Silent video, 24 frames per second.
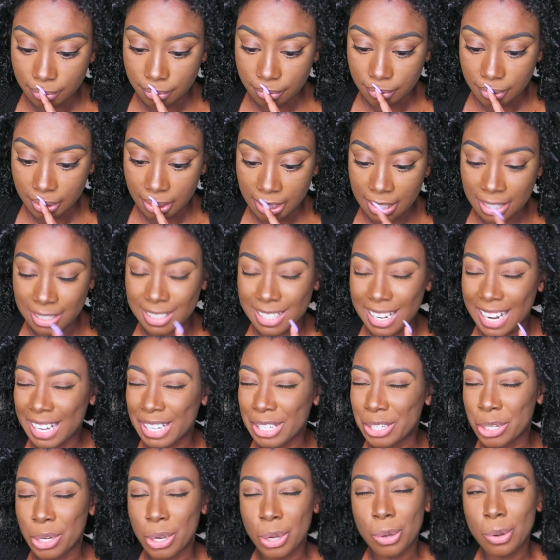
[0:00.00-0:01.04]
Because I
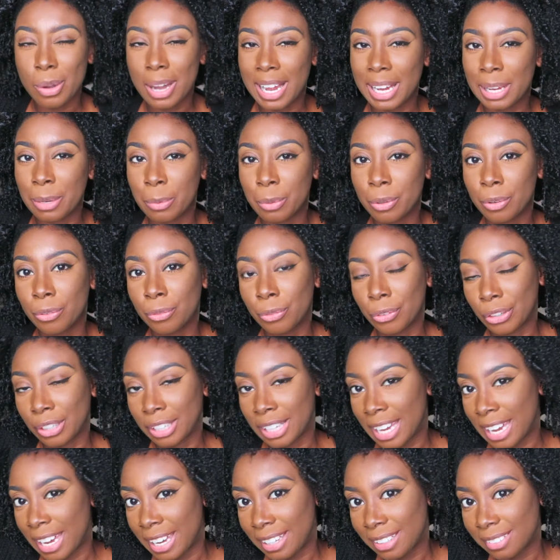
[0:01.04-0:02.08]
know I will
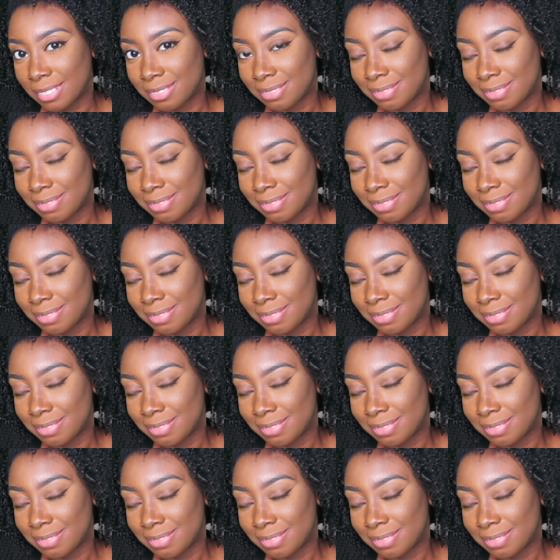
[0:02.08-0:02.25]
forget.